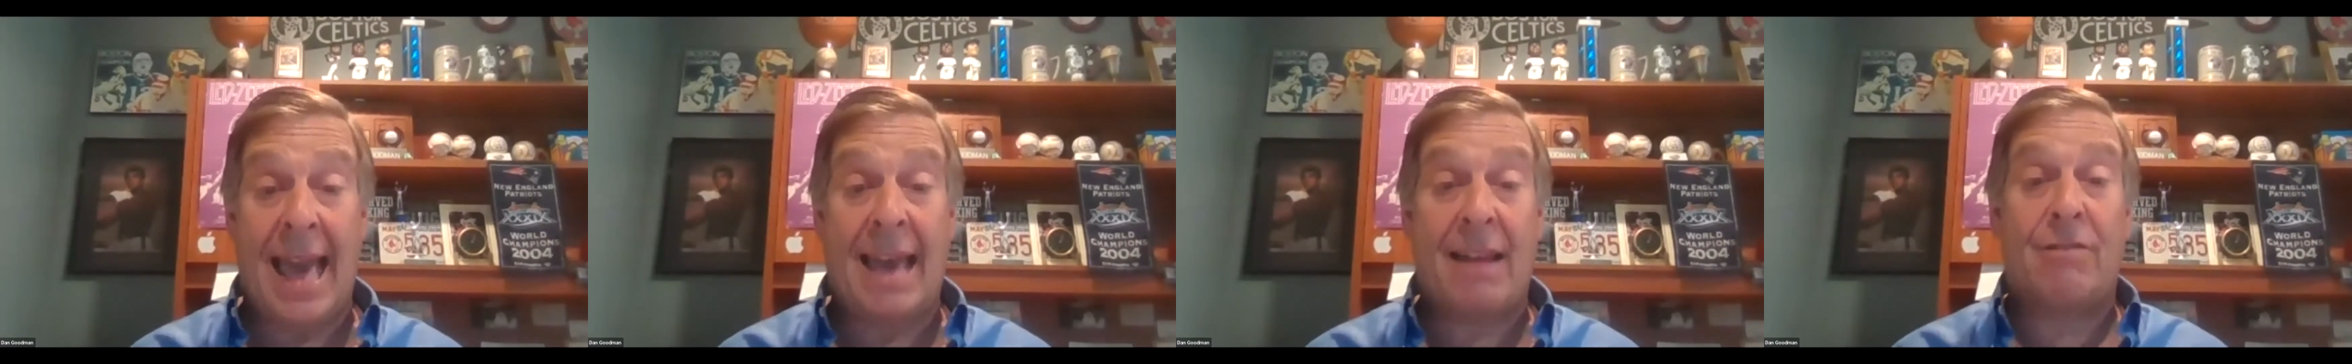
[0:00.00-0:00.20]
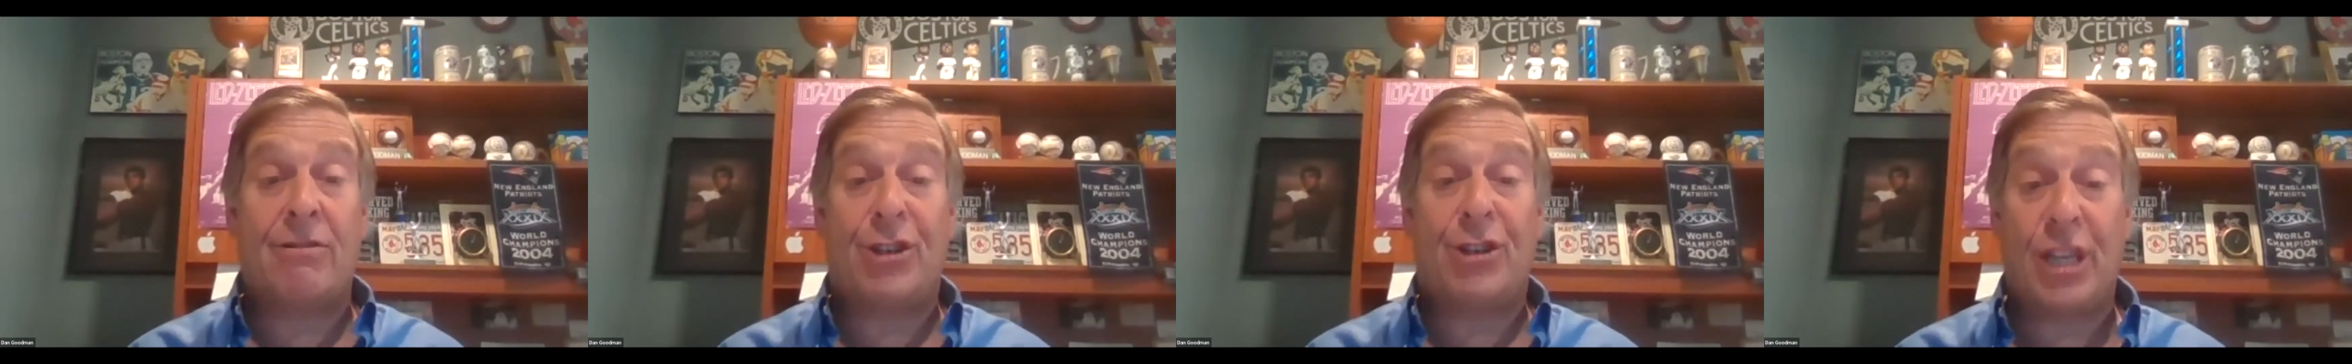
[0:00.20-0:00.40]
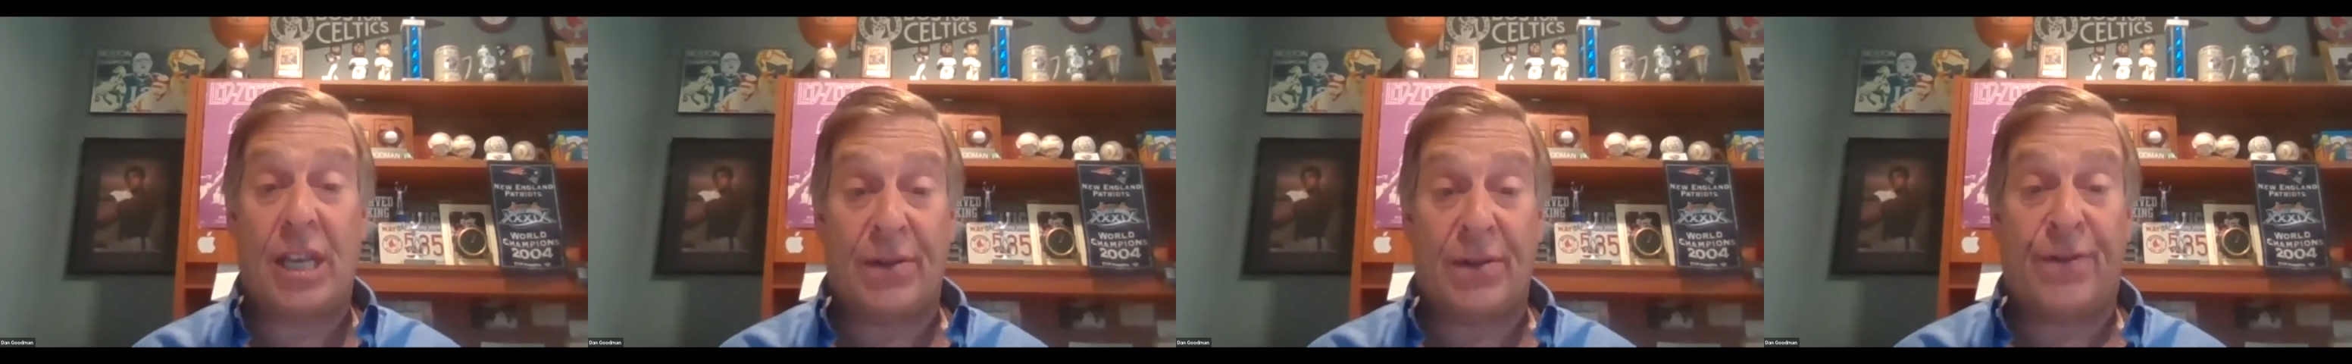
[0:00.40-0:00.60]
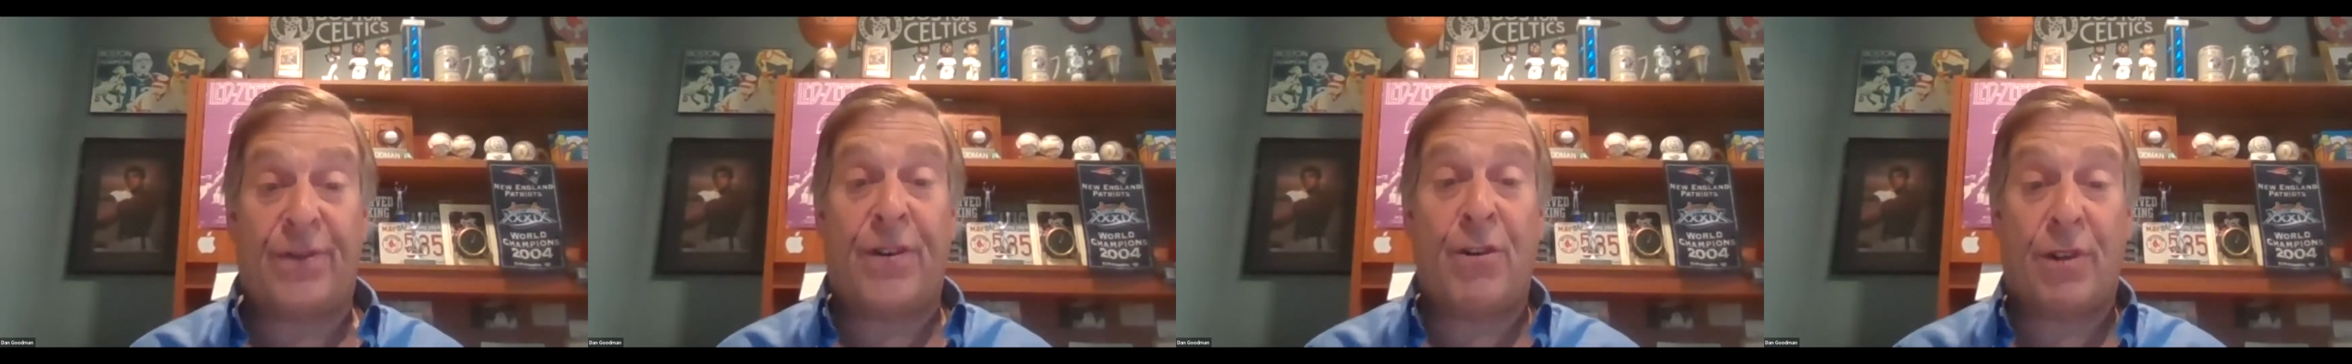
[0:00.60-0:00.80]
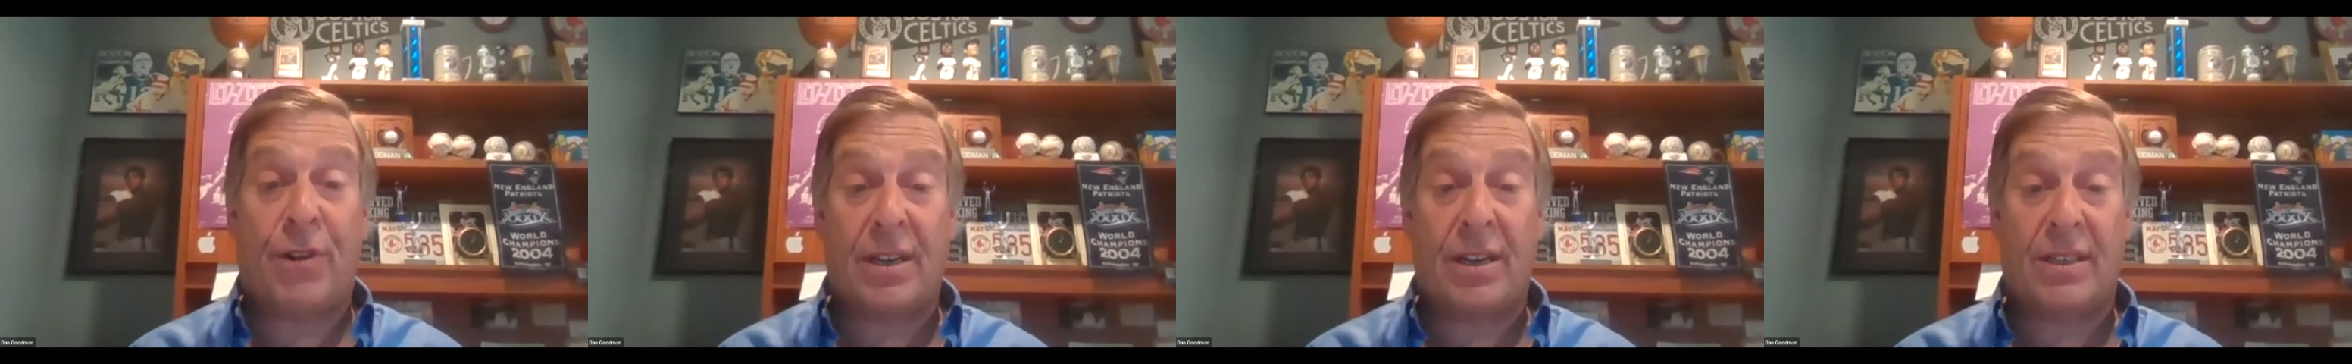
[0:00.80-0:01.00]
energy and
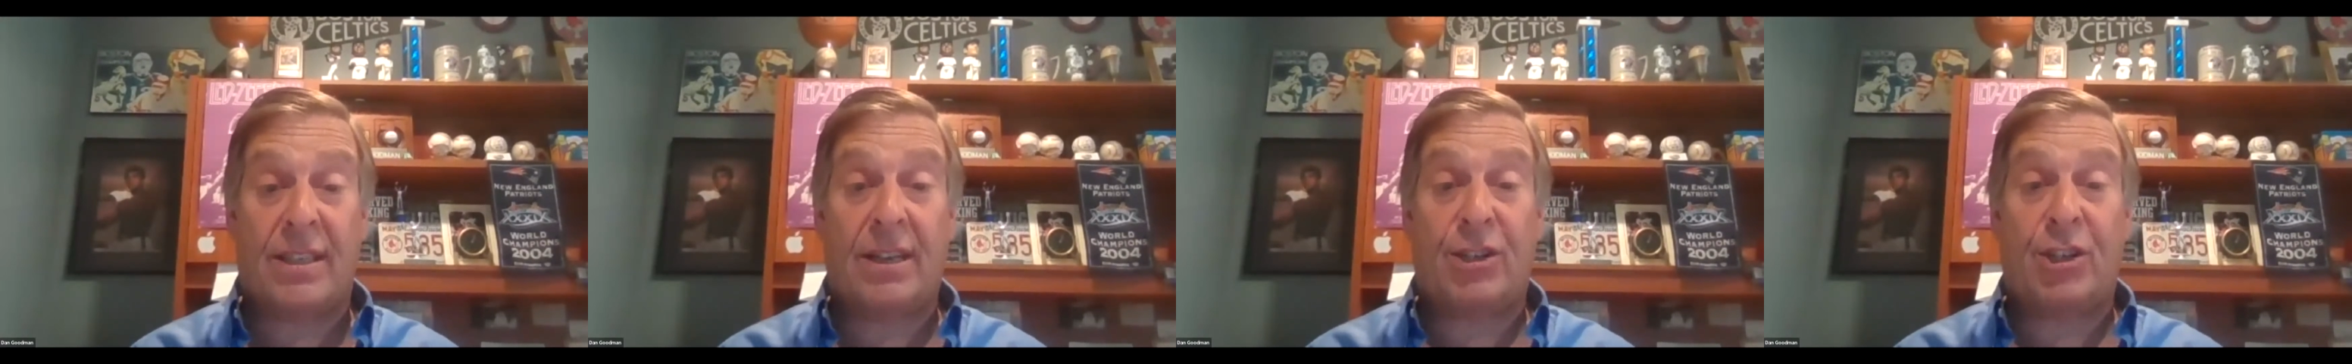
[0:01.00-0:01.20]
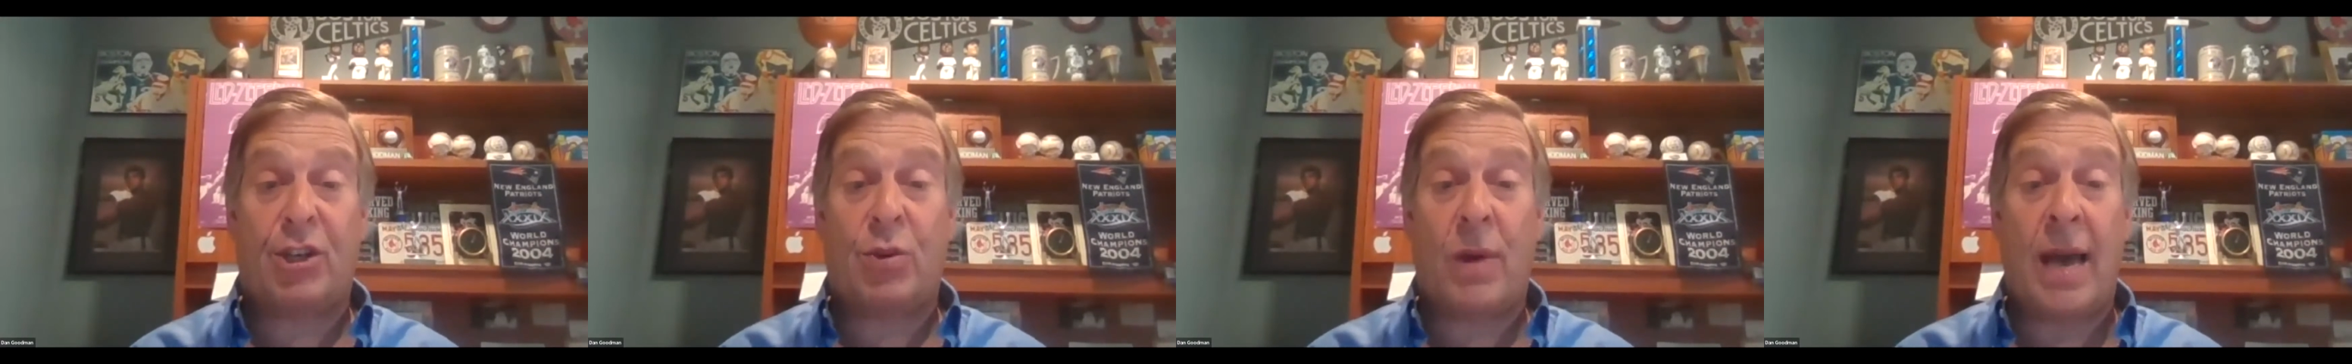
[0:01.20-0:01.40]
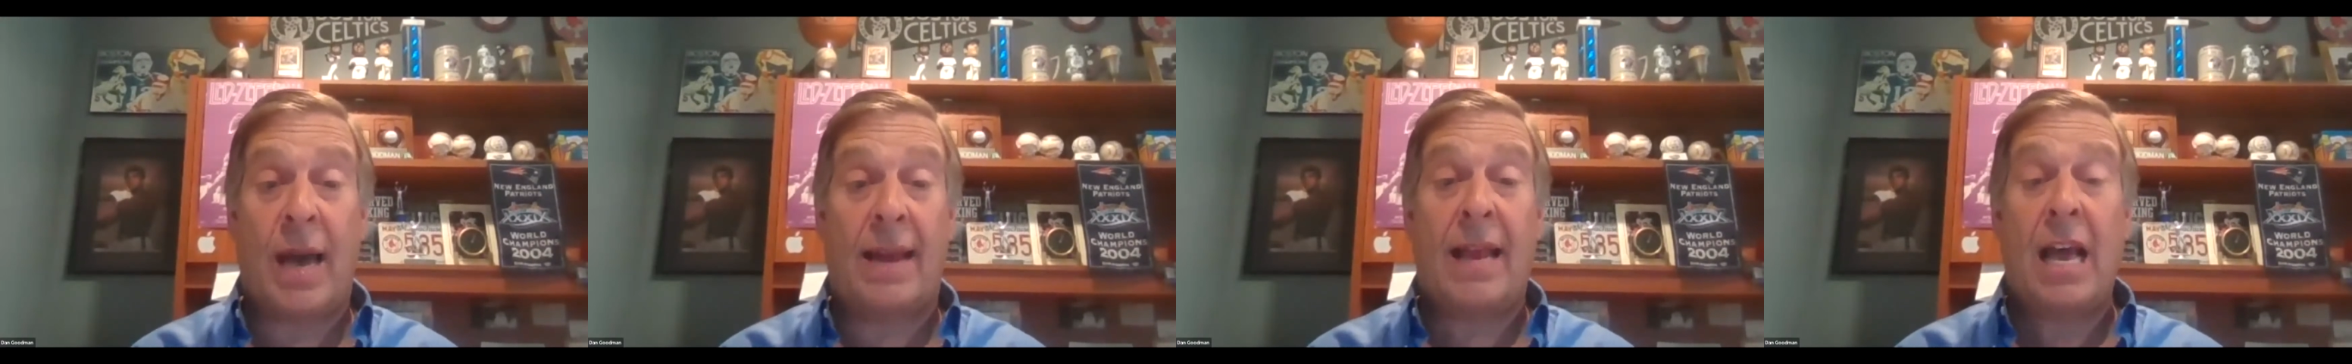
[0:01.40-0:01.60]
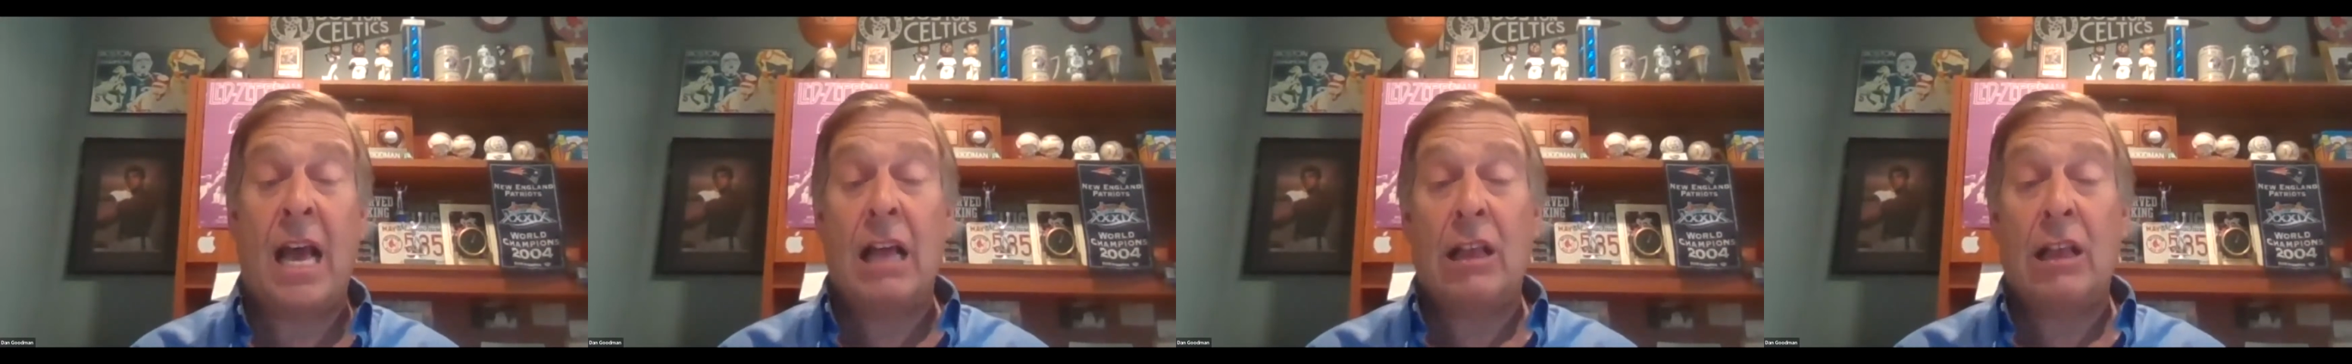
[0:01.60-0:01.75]
focus that you had